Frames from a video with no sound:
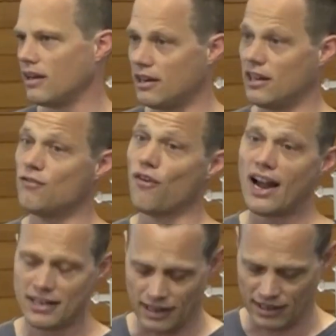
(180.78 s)

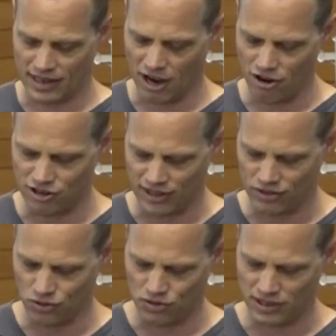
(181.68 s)
inviting and encouraging,
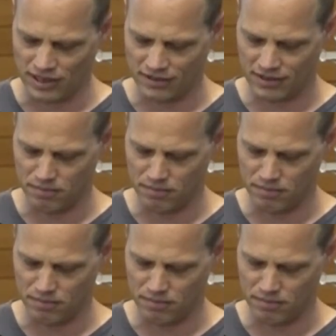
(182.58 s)
exhorting us to